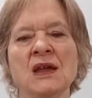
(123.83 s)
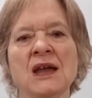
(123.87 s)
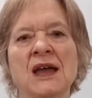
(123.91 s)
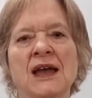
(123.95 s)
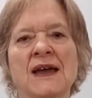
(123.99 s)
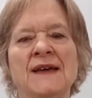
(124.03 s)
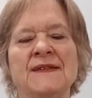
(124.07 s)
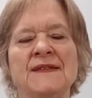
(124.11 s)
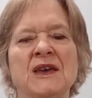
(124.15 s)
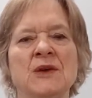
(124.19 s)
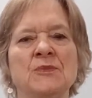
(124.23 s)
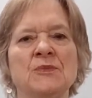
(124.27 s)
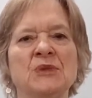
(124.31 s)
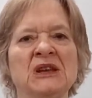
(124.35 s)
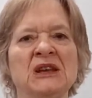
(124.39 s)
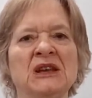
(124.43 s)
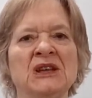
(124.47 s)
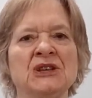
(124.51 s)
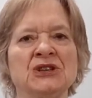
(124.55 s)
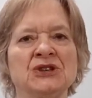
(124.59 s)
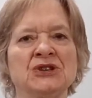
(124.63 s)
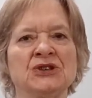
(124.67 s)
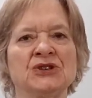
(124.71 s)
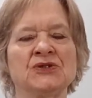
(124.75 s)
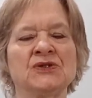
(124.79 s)
And then begin
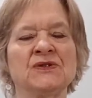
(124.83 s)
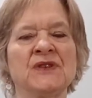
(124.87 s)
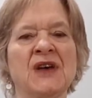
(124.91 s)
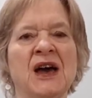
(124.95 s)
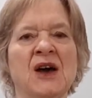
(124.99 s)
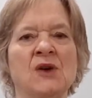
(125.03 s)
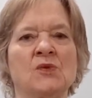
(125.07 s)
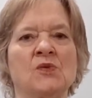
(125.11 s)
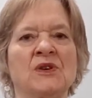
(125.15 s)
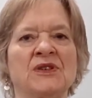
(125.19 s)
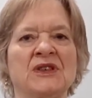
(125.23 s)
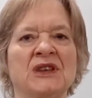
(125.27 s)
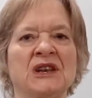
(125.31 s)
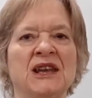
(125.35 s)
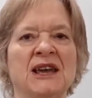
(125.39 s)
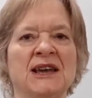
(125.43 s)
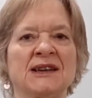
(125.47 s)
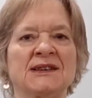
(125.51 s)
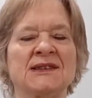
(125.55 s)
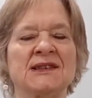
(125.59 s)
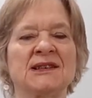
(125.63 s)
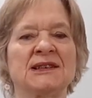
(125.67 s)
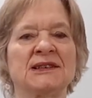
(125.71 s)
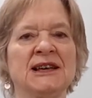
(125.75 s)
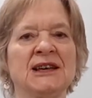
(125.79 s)
to do that with an
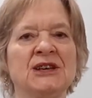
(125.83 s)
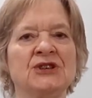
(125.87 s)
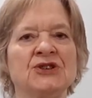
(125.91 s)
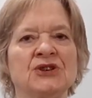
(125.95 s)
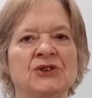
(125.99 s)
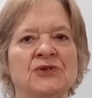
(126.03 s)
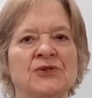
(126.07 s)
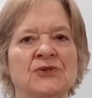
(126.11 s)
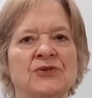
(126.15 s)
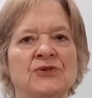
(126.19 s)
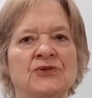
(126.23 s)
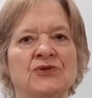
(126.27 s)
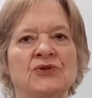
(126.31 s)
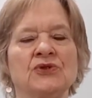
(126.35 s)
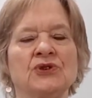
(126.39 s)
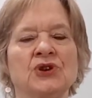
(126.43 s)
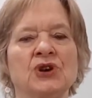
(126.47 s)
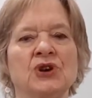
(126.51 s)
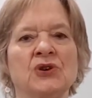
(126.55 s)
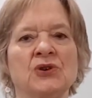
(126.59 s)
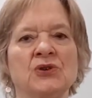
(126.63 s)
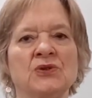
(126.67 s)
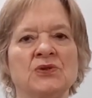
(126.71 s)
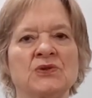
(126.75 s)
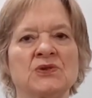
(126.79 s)
exhalation through your
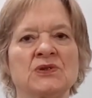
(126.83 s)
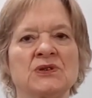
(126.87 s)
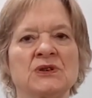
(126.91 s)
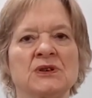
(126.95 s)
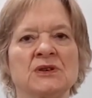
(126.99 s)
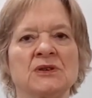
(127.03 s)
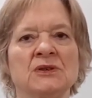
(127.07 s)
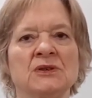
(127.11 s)
nose.